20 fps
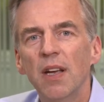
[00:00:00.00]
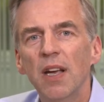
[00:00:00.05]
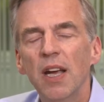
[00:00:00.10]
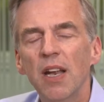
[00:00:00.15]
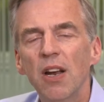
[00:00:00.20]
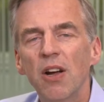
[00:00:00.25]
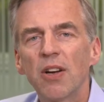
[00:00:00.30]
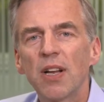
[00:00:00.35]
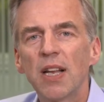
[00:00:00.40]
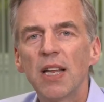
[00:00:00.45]

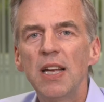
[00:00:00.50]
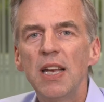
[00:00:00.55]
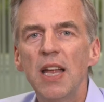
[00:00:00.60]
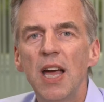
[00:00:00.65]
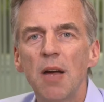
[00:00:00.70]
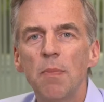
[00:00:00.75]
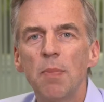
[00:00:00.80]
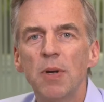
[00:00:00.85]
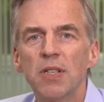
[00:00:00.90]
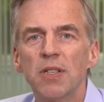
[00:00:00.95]
In our clean
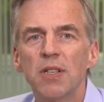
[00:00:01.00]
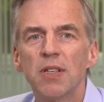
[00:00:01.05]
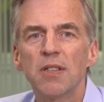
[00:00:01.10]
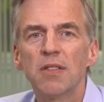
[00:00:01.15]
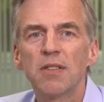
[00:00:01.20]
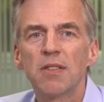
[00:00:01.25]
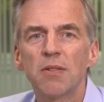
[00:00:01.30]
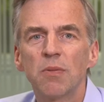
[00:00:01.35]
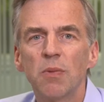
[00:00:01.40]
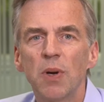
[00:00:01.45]
air
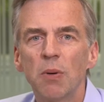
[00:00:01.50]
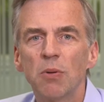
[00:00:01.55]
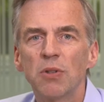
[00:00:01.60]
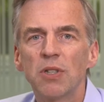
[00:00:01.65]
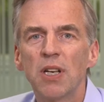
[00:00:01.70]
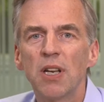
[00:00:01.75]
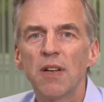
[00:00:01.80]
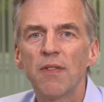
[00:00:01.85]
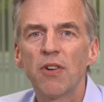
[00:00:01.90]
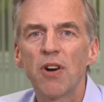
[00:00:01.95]
business, we will
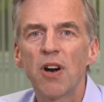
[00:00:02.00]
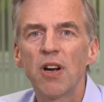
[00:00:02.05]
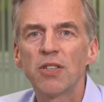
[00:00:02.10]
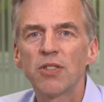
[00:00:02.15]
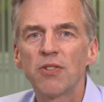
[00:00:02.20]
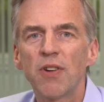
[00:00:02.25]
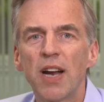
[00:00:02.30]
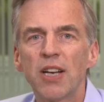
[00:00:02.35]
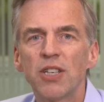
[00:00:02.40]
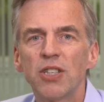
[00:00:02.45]
deliver our
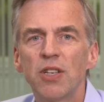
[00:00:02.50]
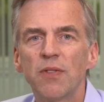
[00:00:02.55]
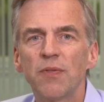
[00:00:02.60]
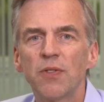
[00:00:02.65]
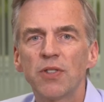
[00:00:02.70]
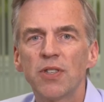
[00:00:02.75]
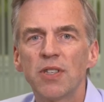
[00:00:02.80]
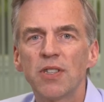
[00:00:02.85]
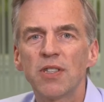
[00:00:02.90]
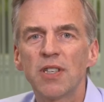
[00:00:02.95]
strategy
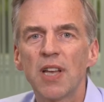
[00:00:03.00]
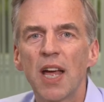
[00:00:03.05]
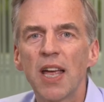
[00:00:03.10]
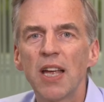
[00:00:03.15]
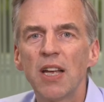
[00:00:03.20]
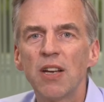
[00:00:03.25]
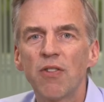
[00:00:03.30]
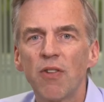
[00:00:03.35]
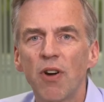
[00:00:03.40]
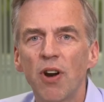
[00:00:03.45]
for
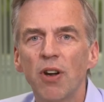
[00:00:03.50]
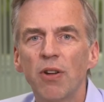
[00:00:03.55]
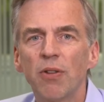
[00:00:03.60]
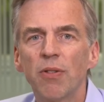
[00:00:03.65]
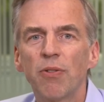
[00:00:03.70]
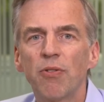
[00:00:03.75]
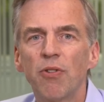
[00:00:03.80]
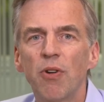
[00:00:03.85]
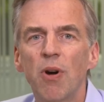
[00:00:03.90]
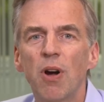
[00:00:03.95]
sustained
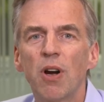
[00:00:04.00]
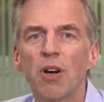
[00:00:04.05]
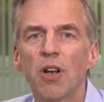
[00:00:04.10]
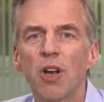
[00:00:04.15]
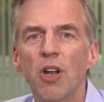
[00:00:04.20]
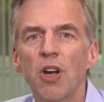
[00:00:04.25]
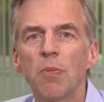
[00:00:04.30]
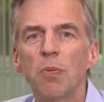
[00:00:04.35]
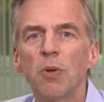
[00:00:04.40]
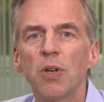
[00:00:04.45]
growth through our
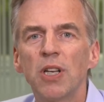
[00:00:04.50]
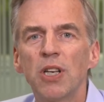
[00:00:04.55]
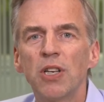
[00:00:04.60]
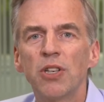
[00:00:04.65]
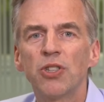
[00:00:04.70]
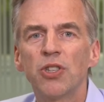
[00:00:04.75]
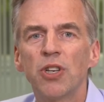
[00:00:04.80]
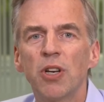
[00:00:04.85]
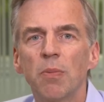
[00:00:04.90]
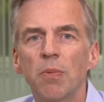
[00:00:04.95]
global
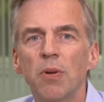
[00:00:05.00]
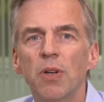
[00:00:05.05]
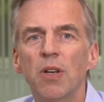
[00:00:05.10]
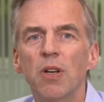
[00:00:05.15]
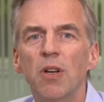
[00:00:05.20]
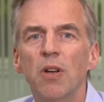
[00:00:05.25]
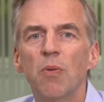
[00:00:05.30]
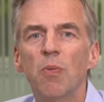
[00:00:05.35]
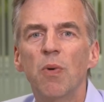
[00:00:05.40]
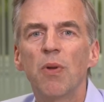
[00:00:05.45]
leadership
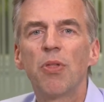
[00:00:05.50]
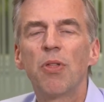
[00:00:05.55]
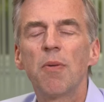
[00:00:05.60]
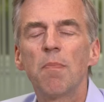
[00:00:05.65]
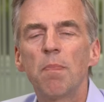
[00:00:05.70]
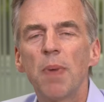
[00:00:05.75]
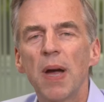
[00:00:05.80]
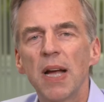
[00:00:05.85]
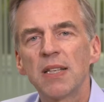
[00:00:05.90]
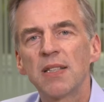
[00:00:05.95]
with the
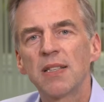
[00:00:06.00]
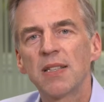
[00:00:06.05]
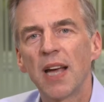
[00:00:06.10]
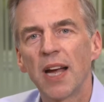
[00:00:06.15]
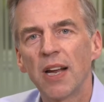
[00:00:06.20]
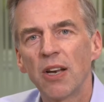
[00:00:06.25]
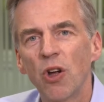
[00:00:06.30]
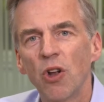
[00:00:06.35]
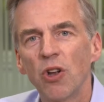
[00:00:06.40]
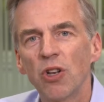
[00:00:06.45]
best
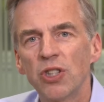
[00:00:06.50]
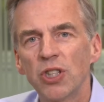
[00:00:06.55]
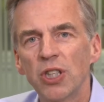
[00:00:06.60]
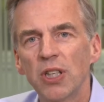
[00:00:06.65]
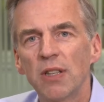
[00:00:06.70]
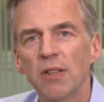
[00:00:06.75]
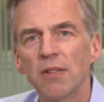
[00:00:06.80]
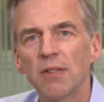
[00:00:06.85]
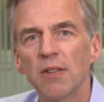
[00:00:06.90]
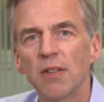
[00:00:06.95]

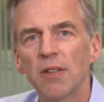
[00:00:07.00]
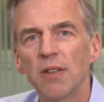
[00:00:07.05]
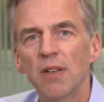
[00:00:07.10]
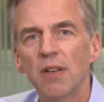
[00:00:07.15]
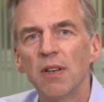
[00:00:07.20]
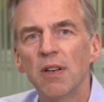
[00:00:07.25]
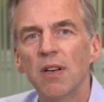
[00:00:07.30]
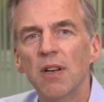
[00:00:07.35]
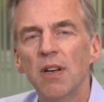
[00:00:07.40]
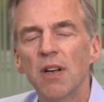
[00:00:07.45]
technology.
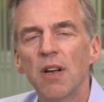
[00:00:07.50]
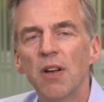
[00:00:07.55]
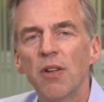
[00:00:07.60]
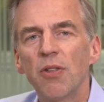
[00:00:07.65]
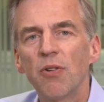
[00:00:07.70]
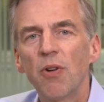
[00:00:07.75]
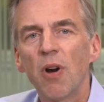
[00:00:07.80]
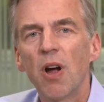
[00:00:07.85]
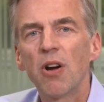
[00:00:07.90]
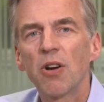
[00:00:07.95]

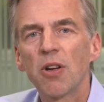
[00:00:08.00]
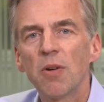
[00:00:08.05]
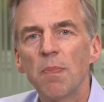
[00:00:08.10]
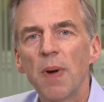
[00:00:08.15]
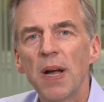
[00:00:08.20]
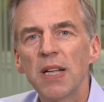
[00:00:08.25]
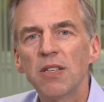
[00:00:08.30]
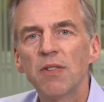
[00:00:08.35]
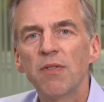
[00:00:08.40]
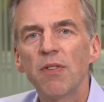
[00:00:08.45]
Through our
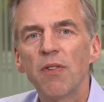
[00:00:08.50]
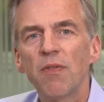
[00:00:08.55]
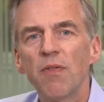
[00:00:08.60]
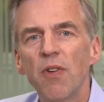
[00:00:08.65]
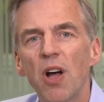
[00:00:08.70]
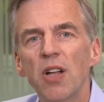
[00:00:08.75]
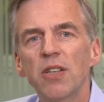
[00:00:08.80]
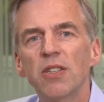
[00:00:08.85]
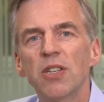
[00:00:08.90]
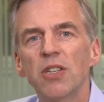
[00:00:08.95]
competitive
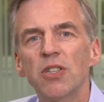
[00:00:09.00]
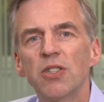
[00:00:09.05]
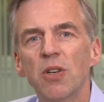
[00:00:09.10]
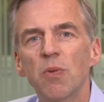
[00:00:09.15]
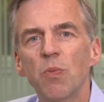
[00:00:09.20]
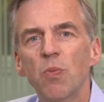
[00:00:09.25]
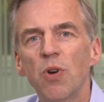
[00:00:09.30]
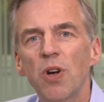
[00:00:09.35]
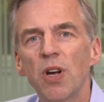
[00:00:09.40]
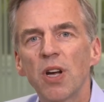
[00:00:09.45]
advantage
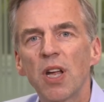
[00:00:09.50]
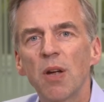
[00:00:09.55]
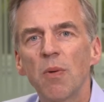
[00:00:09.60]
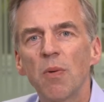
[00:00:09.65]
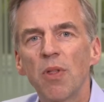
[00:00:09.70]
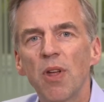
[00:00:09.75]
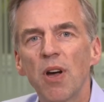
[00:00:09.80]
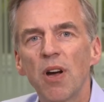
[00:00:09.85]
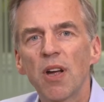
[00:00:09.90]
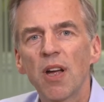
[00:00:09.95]
in working
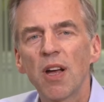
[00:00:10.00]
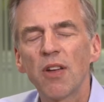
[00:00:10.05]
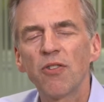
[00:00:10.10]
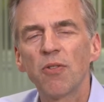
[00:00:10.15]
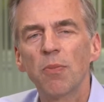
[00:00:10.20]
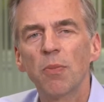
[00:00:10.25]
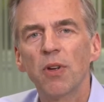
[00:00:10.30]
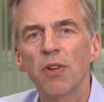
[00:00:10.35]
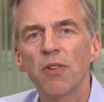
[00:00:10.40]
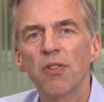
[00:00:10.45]
with our
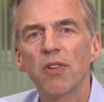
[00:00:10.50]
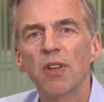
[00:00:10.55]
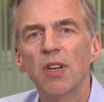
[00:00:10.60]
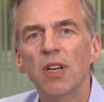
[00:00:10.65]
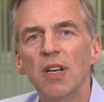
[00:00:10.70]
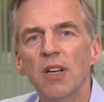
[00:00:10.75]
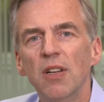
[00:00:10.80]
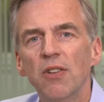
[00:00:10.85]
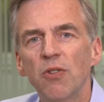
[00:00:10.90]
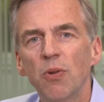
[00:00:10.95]
customers,
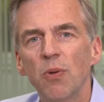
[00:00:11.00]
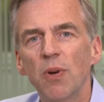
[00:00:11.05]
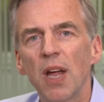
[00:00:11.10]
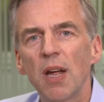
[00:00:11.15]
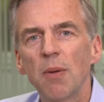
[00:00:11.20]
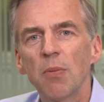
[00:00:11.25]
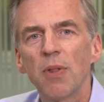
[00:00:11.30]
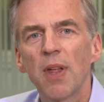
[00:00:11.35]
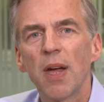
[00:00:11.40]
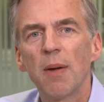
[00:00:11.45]
to
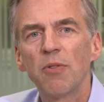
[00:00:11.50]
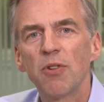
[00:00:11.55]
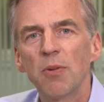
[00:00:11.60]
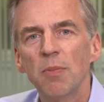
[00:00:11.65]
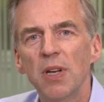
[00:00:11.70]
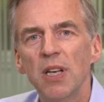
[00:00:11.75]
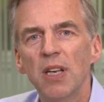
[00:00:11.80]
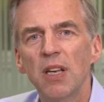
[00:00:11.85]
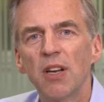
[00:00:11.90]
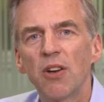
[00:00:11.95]
enable them to
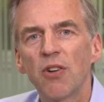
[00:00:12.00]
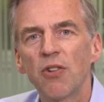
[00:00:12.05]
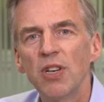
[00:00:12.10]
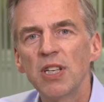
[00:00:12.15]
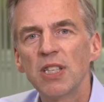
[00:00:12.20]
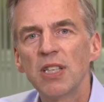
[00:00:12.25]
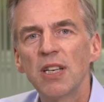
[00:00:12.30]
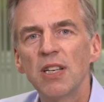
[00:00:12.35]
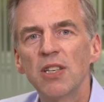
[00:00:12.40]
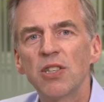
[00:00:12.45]
meet
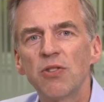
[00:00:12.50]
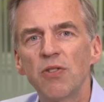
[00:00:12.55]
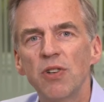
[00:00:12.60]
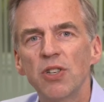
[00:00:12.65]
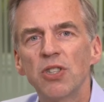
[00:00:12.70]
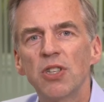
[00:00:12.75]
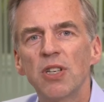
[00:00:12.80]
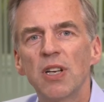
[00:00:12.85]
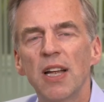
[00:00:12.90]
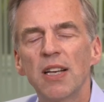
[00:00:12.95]
increasingly
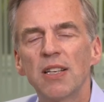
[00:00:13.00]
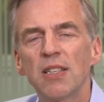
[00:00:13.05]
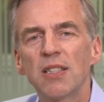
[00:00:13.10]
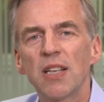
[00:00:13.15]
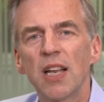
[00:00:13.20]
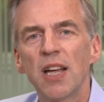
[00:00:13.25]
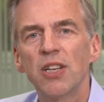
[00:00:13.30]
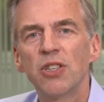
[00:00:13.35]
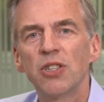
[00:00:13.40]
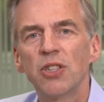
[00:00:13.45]
stringent
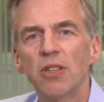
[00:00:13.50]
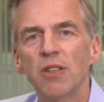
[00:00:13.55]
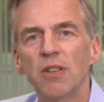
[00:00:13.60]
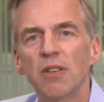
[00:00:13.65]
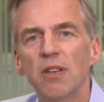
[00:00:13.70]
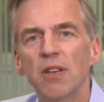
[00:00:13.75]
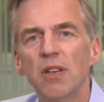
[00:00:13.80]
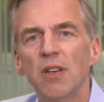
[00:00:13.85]
legislation